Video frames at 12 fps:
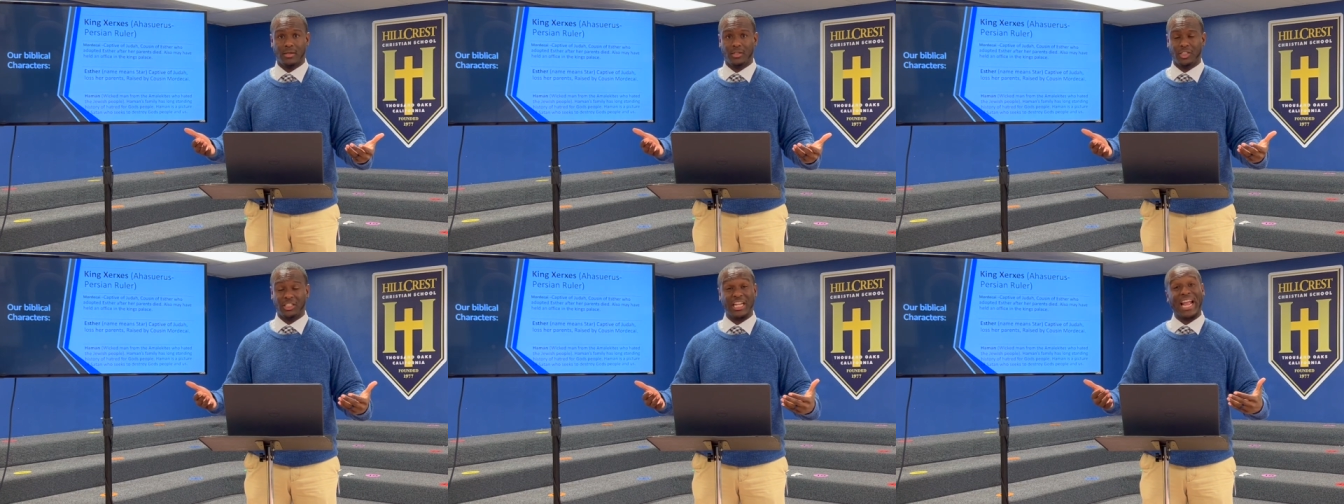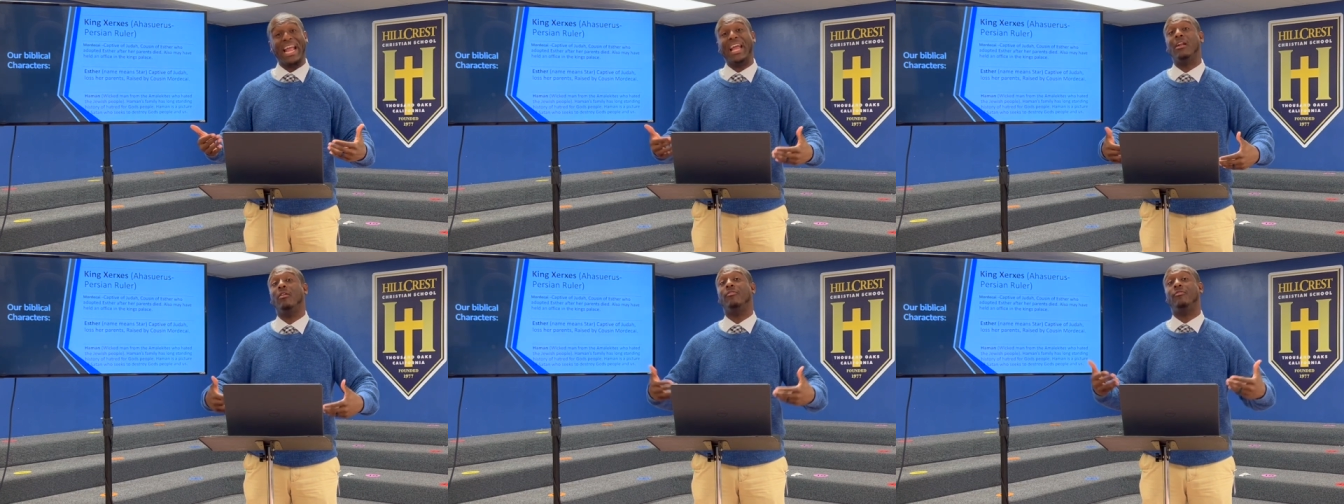She's in
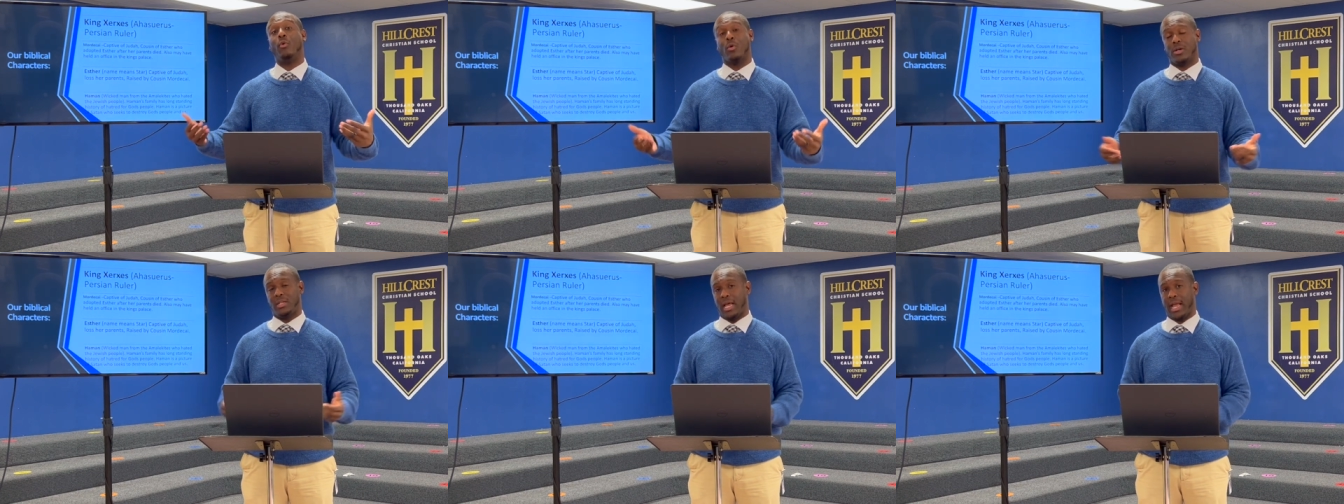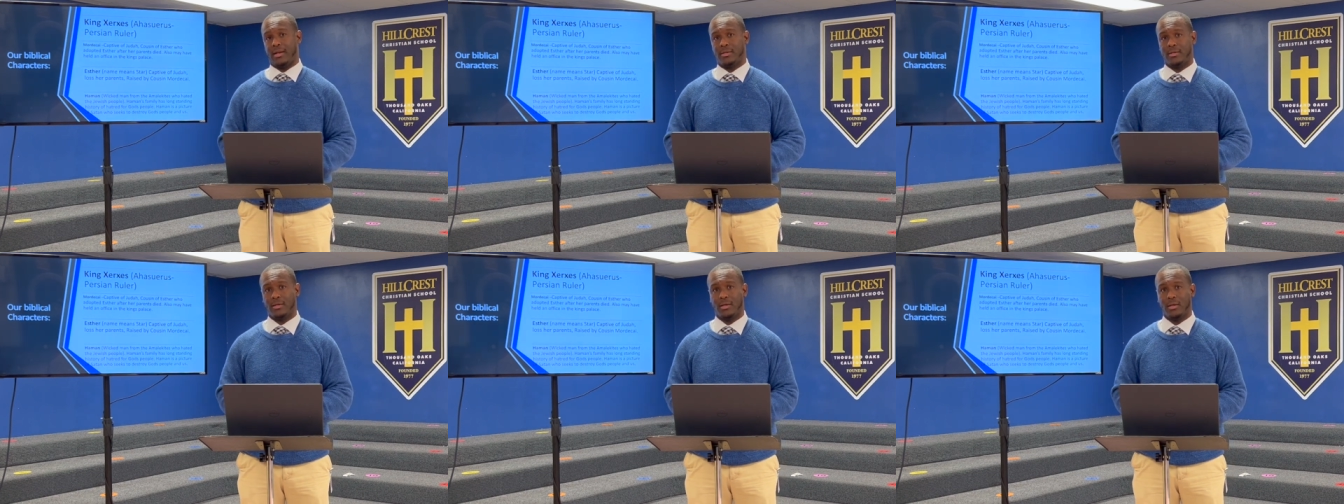a foreign land.
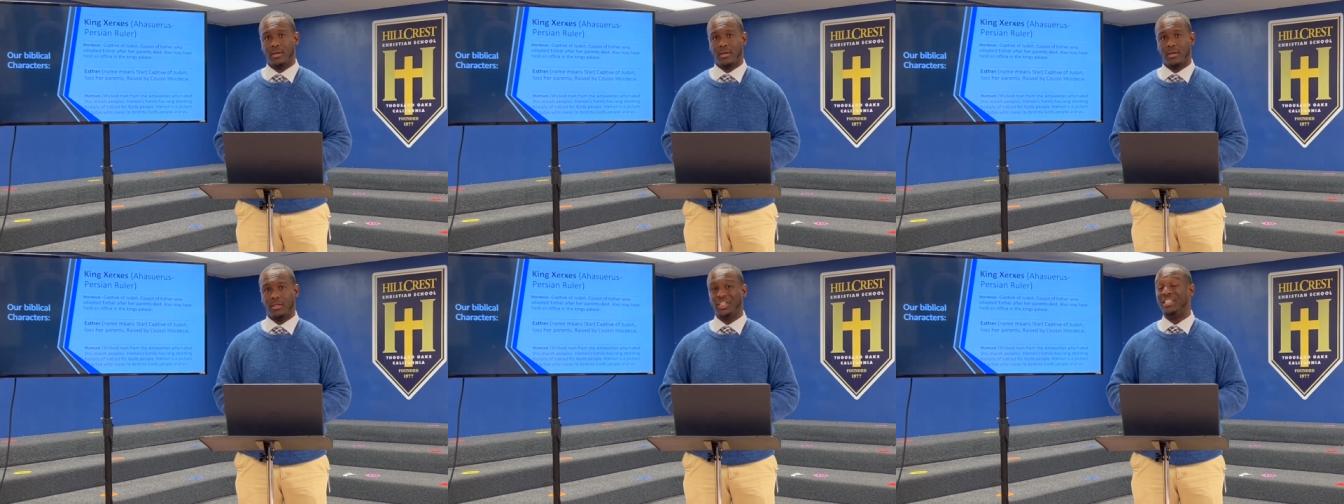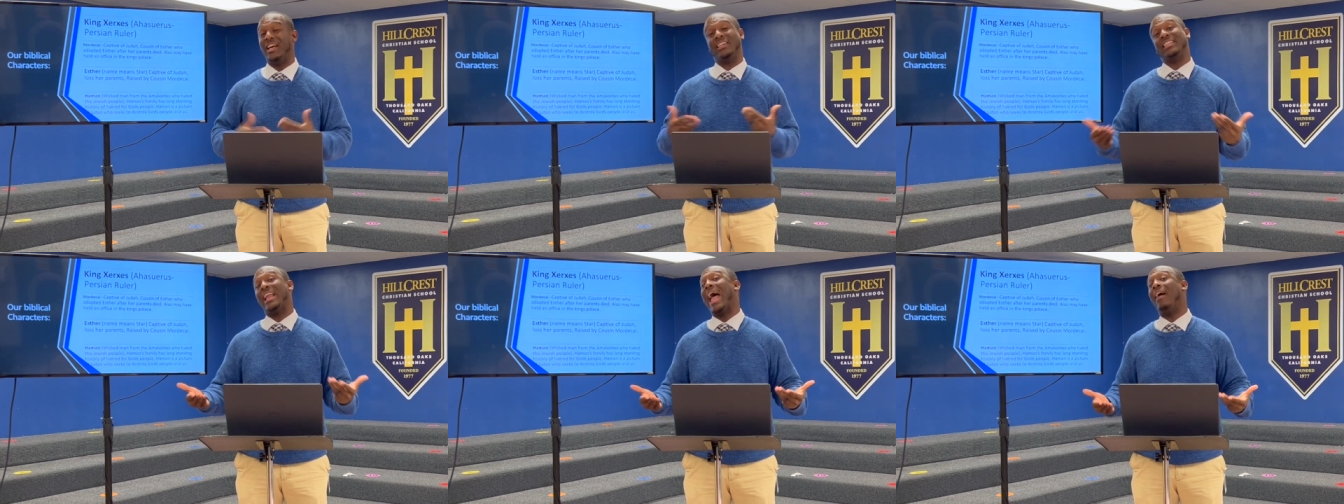She
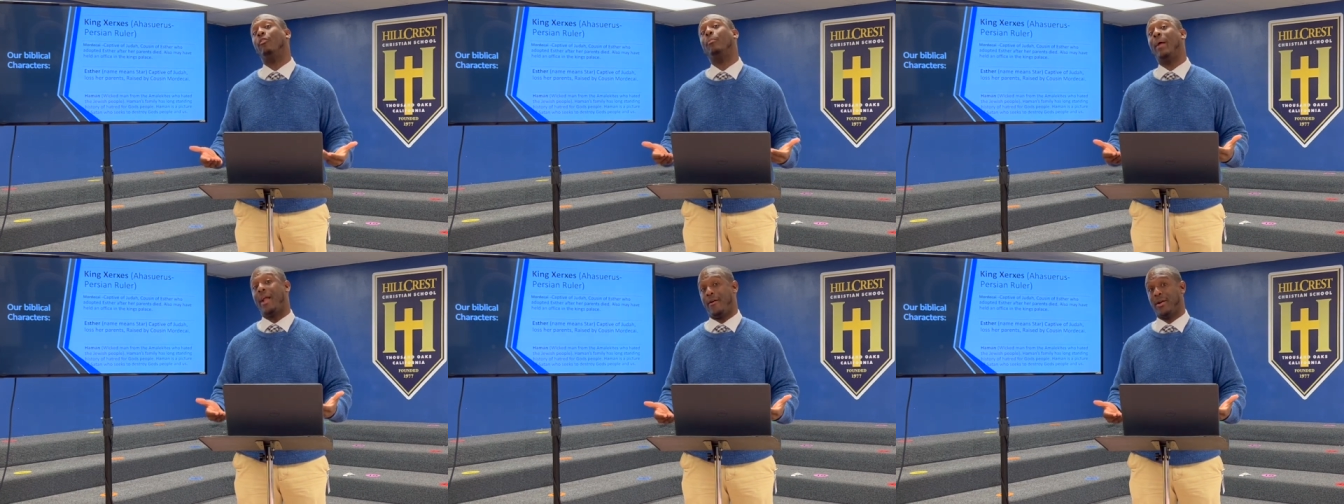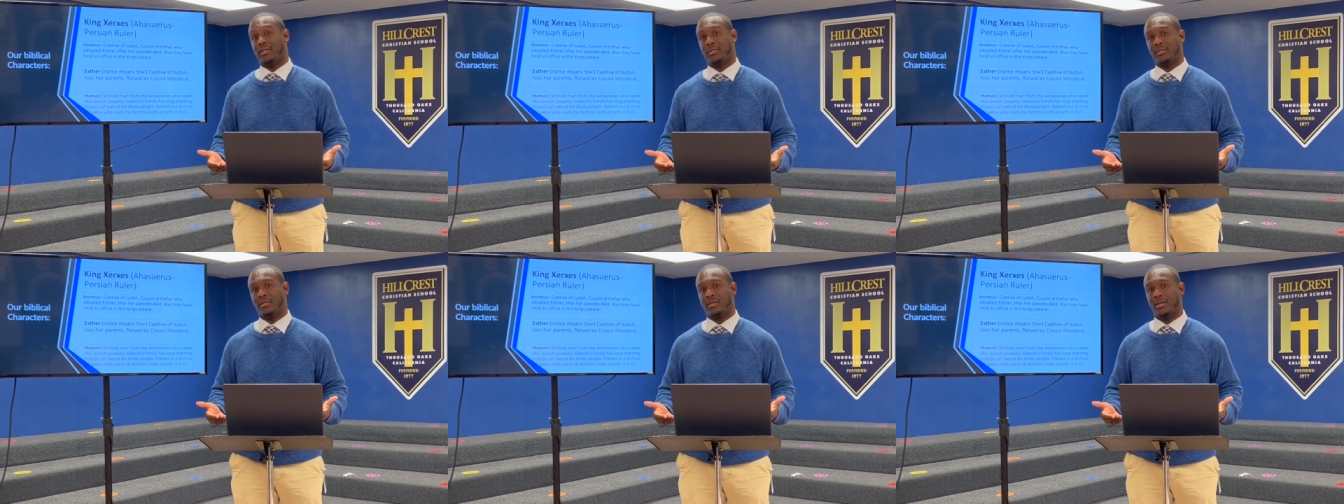doesn't have her parents.